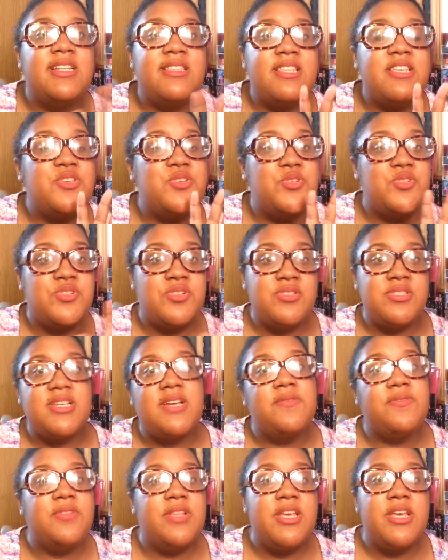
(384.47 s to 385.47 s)
I think you should
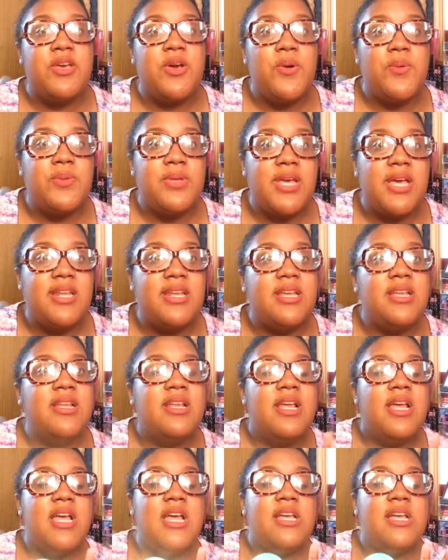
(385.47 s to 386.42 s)
definitely go get it.